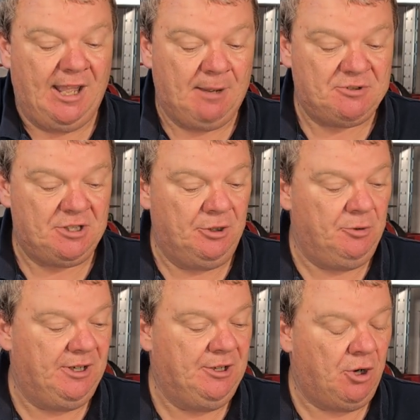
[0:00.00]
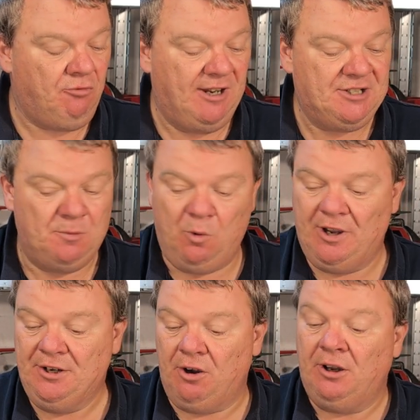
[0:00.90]
Absolutely no reason
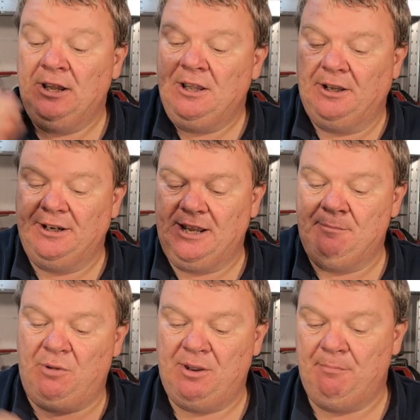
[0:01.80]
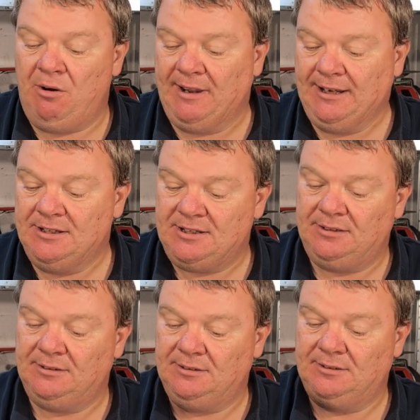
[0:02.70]
why not. And in my mind,
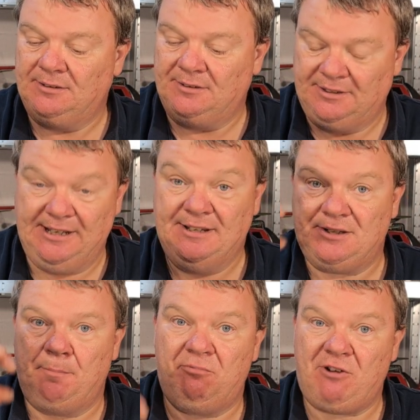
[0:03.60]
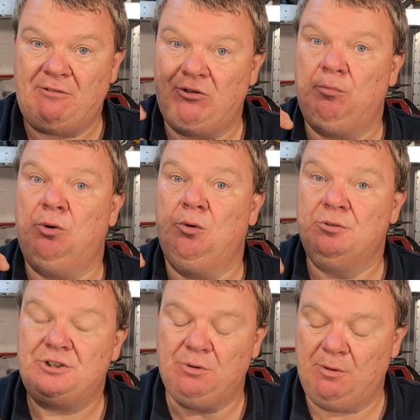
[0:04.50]
these are preferable
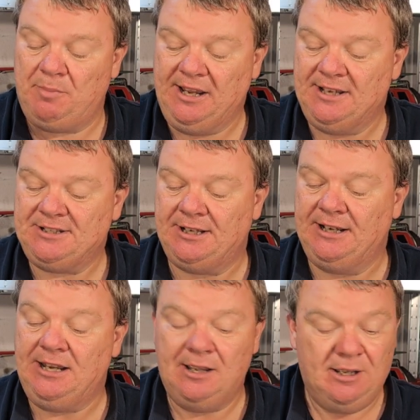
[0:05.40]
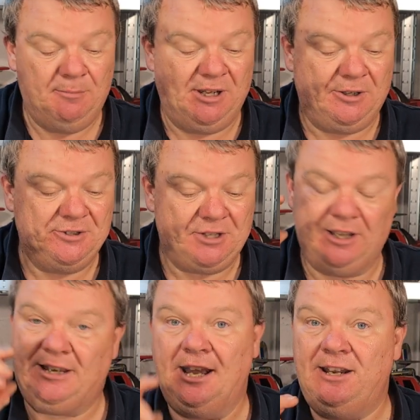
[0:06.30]
to a BSA because,
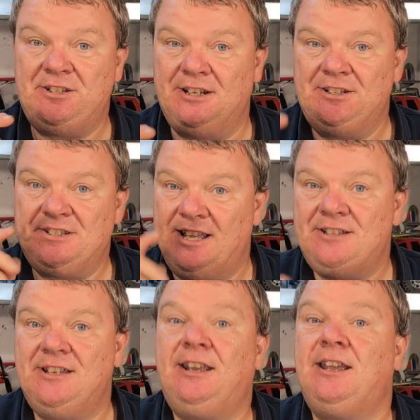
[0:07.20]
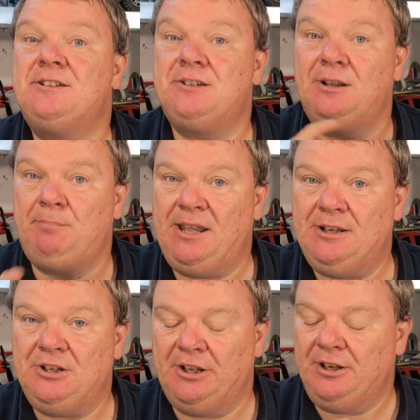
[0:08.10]
again, it's an aesthetic, it's an
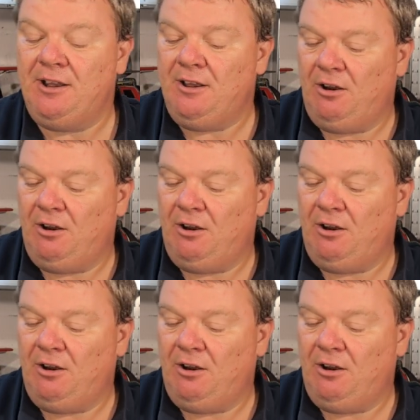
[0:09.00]
opinion.